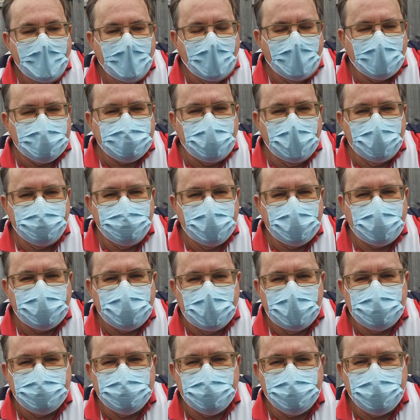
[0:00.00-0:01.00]
Our team this
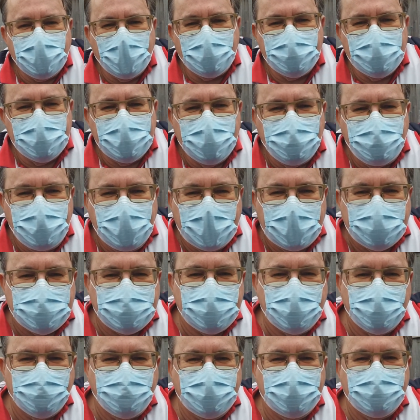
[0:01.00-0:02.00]
season is probably the
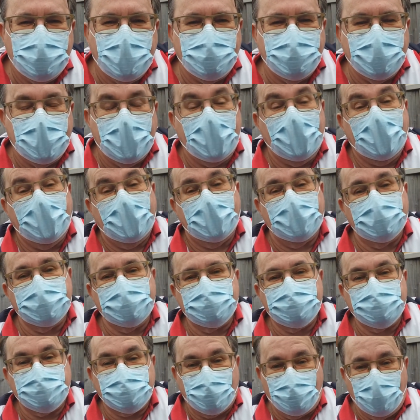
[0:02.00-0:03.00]
best that we've ever had,
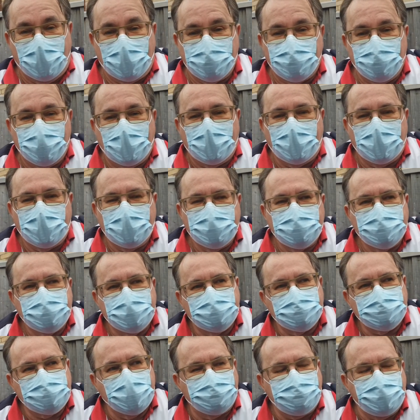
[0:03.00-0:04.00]
squad-wise. Yeah.
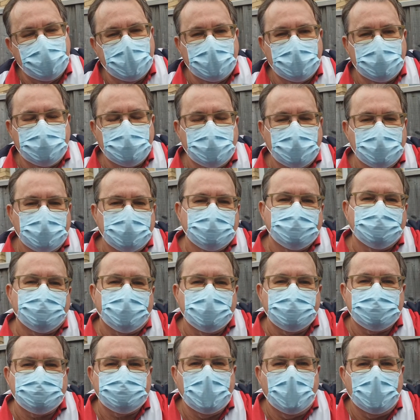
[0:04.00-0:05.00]
It's a bit it's
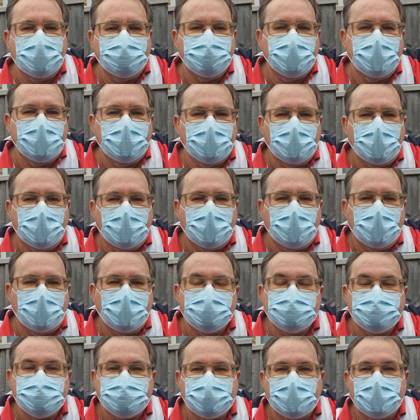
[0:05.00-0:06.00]
a shame that
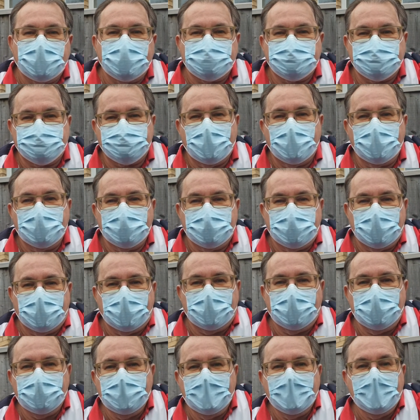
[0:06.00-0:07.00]
our star
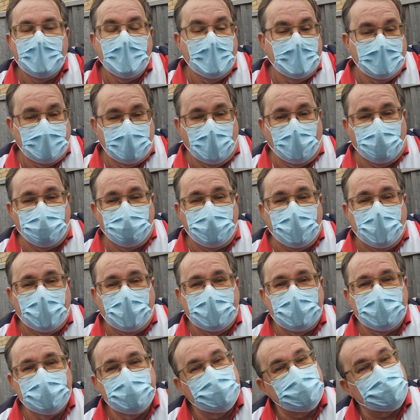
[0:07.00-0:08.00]
striker,
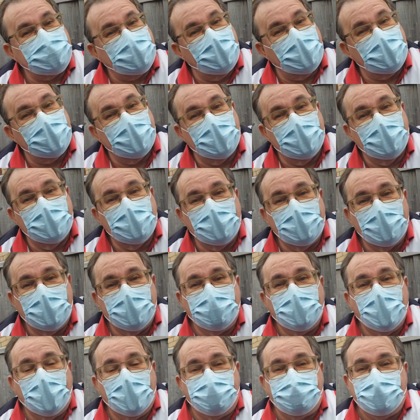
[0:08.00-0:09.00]
Nombe, has got a yeah,
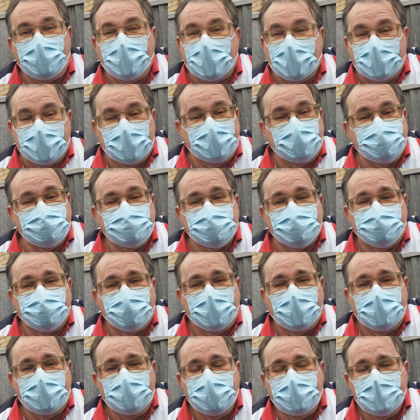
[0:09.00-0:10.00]
he's a got an injury,
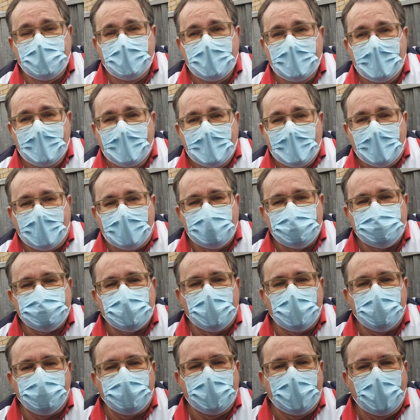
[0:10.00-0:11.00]
injury and he's
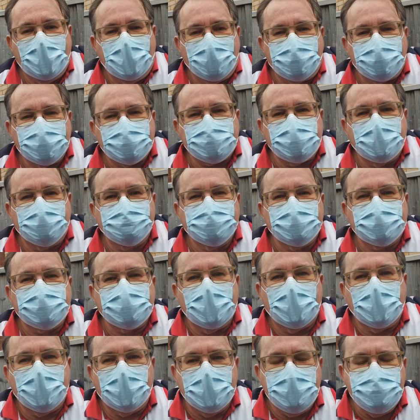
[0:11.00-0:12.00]
going to be out for some
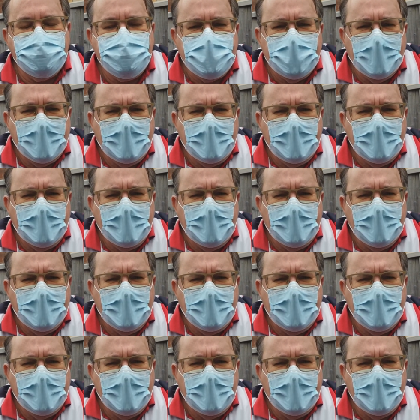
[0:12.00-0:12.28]
time.